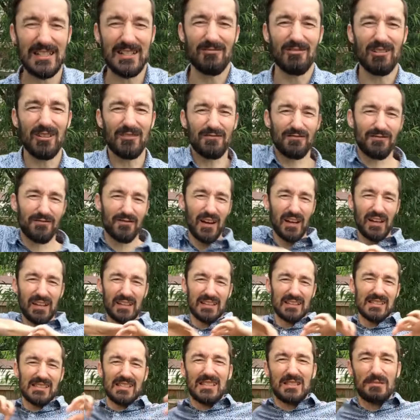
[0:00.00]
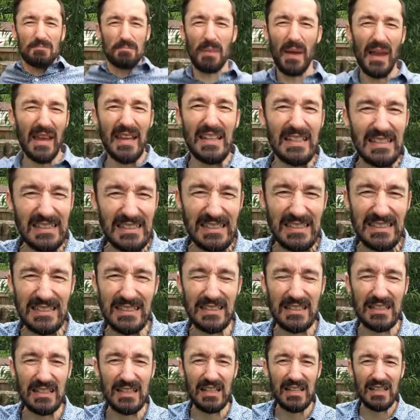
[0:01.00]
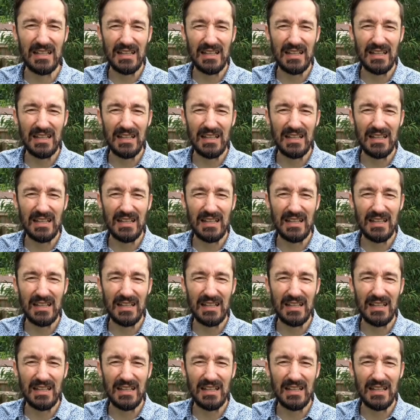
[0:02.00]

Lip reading: I want fucking space.